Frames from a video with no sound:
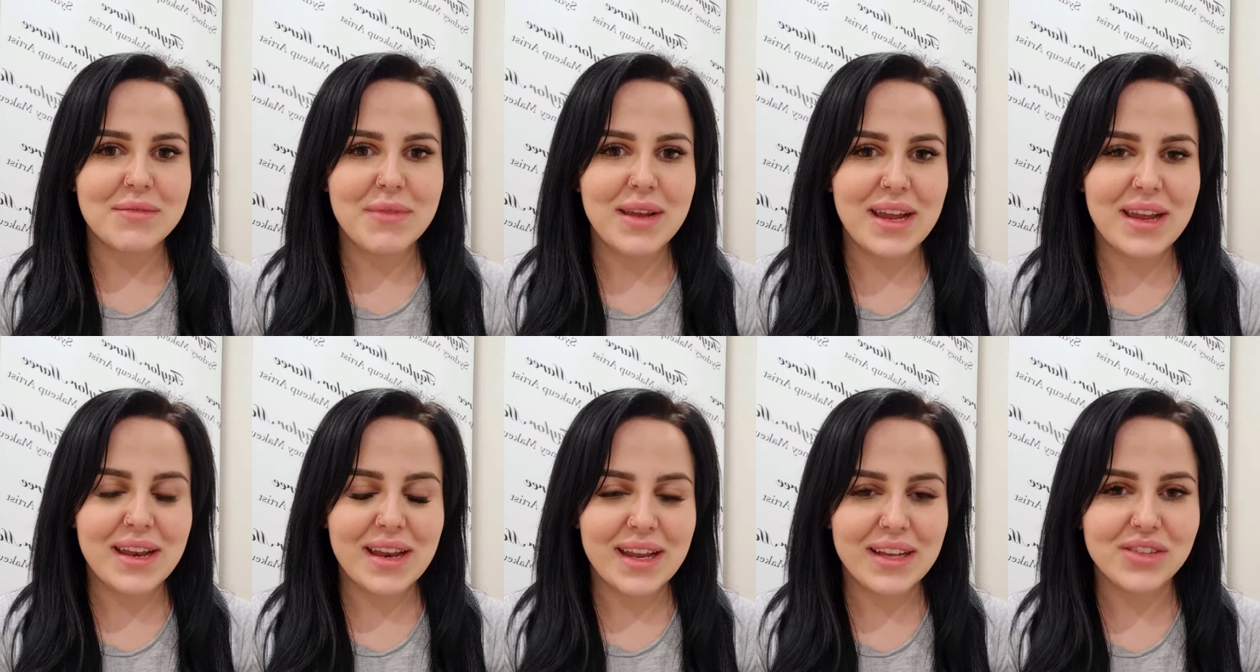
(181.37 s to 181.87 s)
to
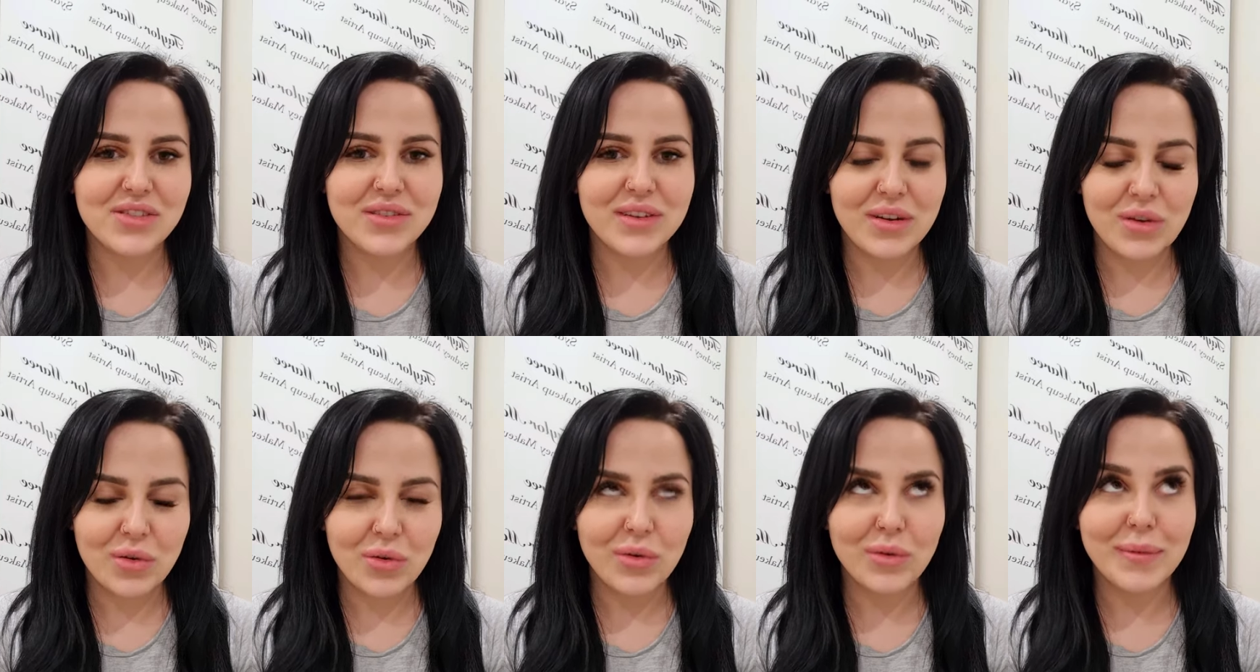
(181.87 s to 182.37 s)
me and
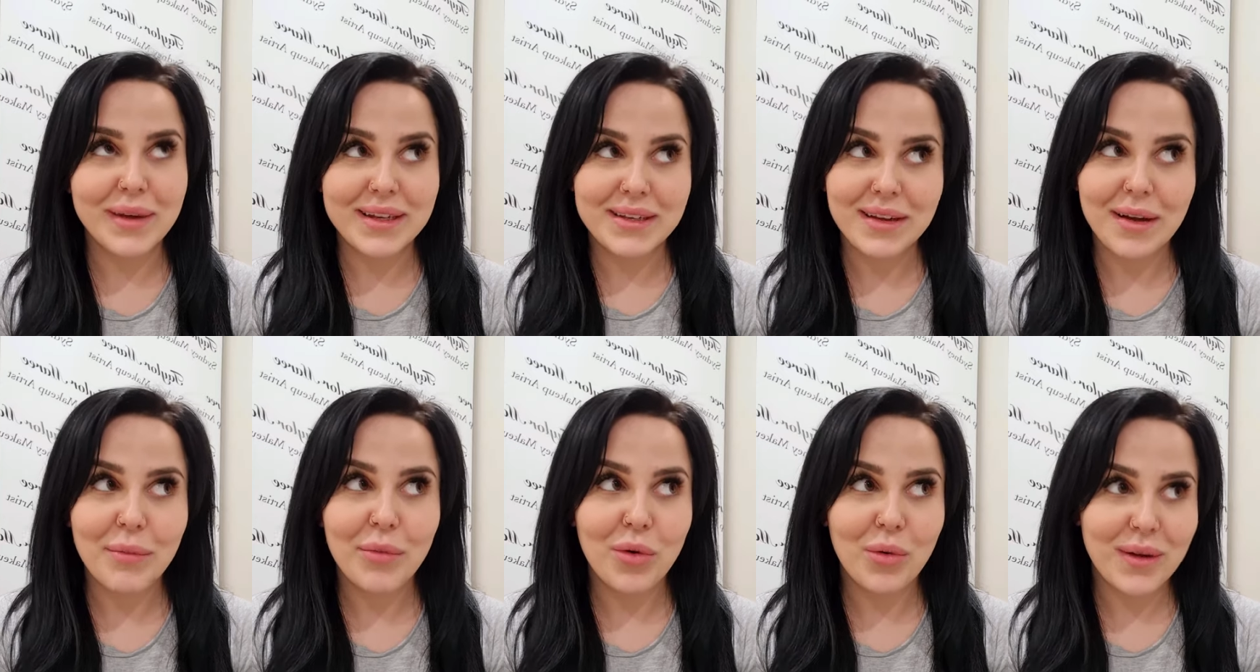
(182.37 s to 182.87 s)
answering all my
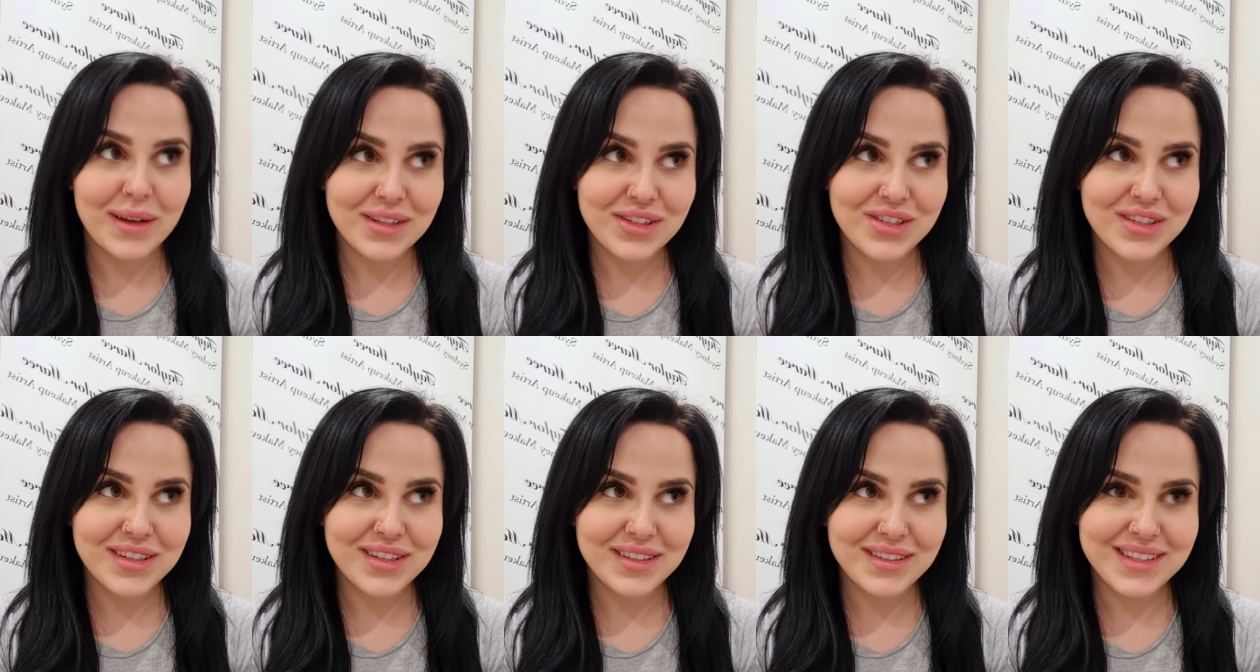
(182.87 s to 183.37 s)
dumb
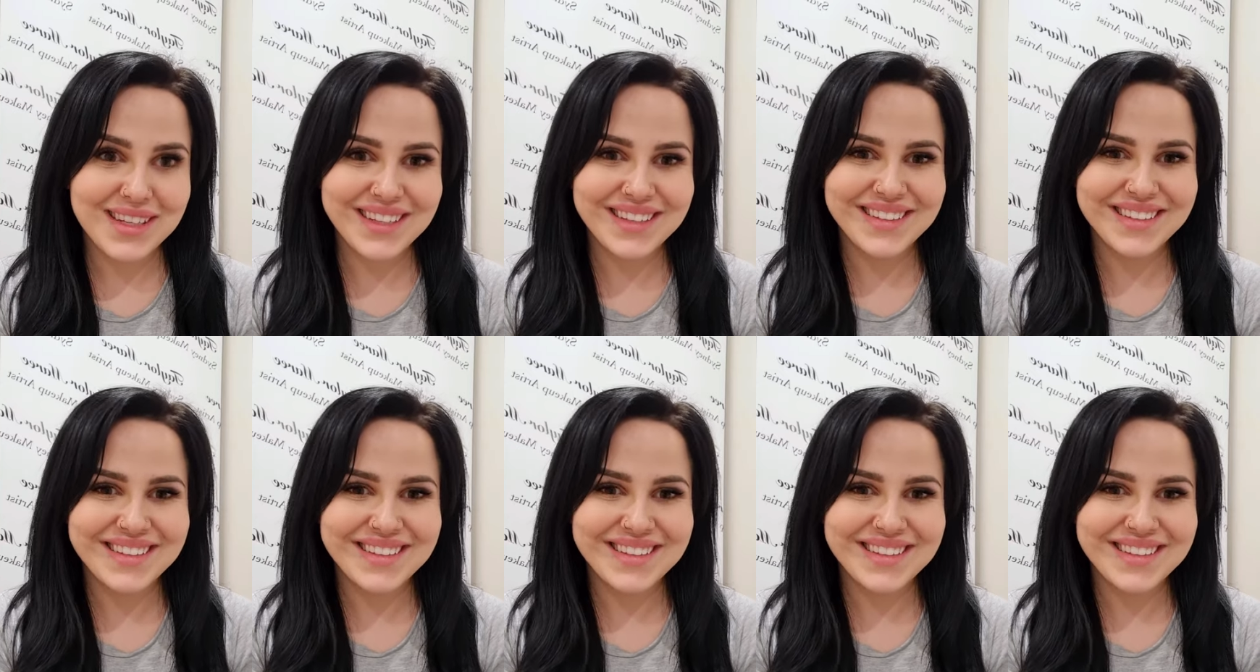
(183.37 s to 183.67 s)
questions.